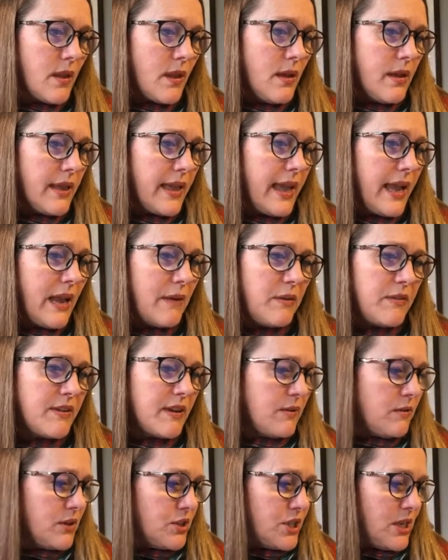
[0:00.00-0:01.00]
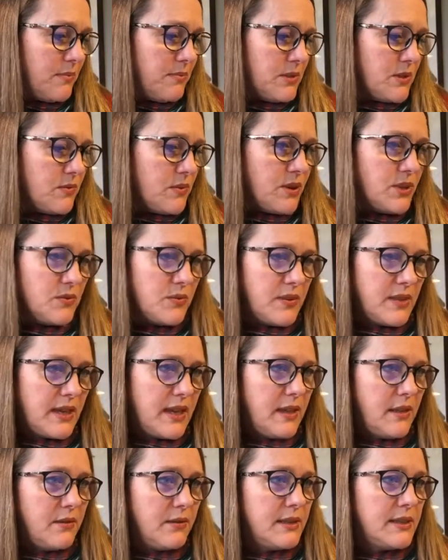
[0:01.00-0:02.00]
Okay, and we've done While Shepherds Watch with the
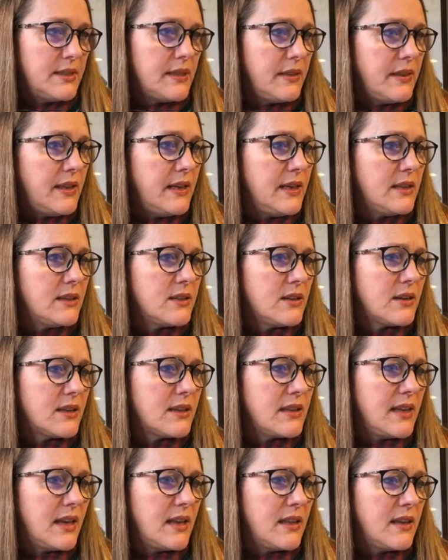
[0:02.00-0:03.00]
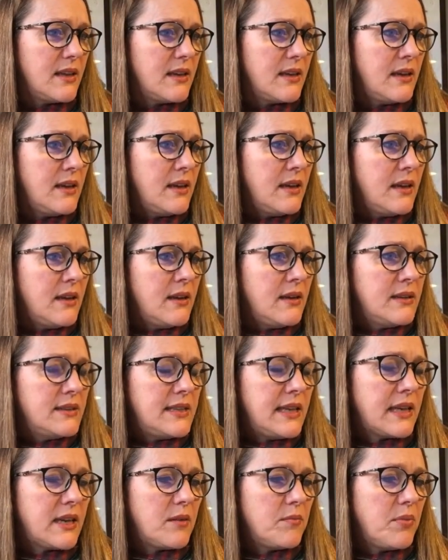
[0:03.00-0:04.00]
other ones, and then let's look at the other
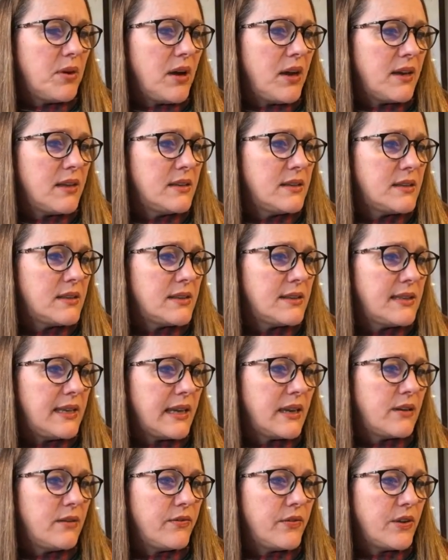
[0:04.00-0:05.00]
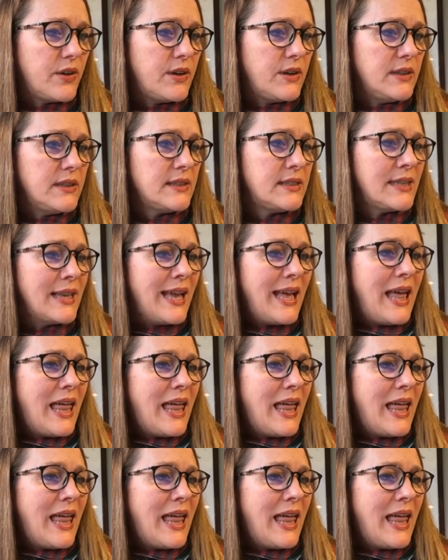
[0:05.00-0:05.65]
second part, second verse.